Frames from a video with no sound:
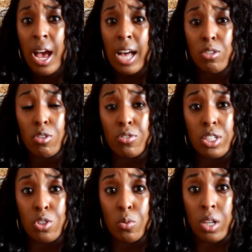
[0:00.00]
I don't know if
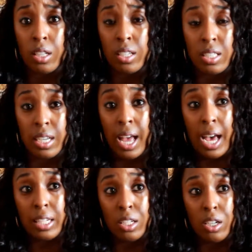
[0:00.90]
she's doing all this to
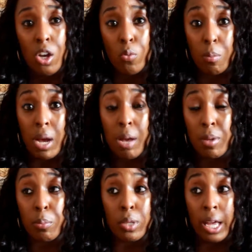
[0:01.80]
kind of remind
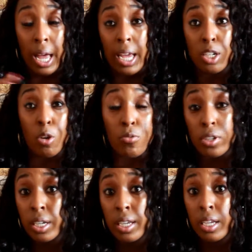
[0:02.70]
people like, hey, don't
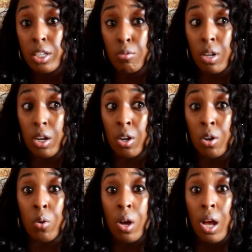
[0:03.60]
forget, you
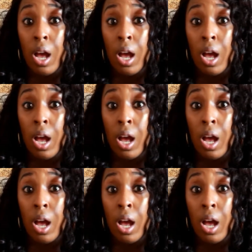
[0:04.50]
know,